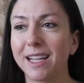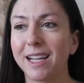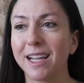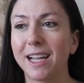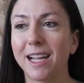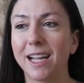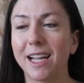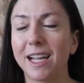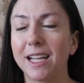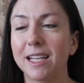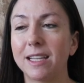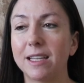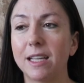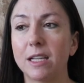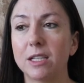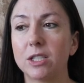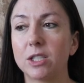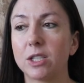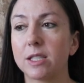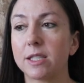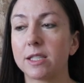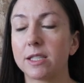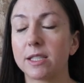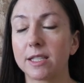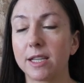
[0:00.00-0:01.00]
and they
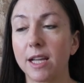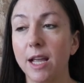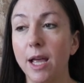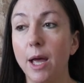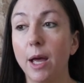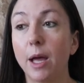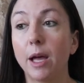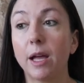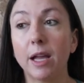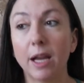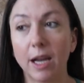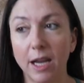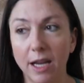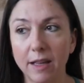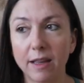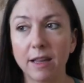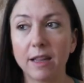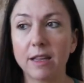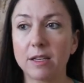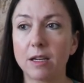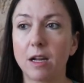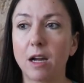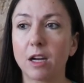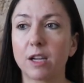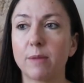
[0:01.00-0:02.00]
just in
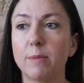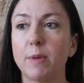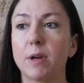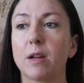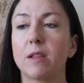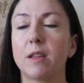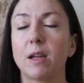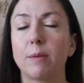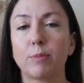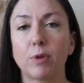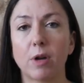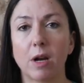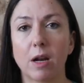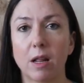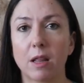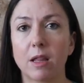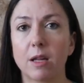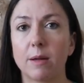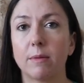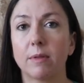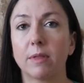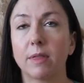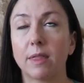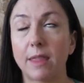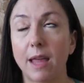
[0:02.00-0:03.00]
the documentary they brought
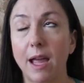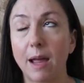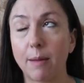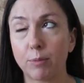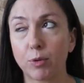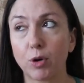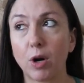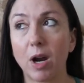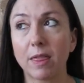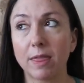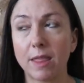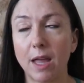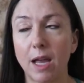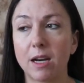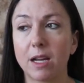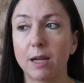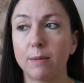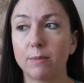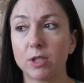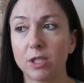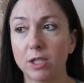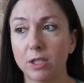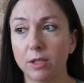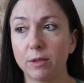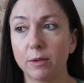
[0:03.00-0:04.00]
up that brought that
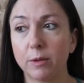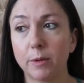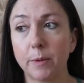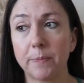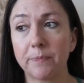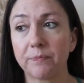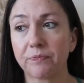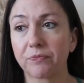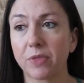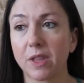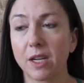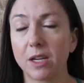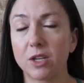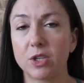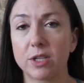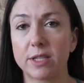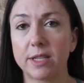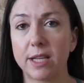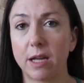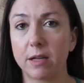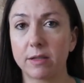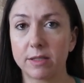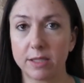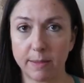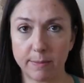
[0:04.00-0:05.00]
up too. I
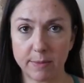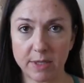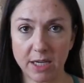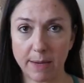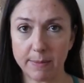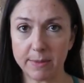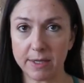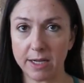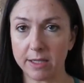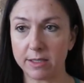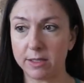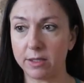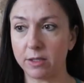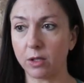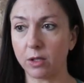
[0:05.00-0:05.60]
just how sometimes that's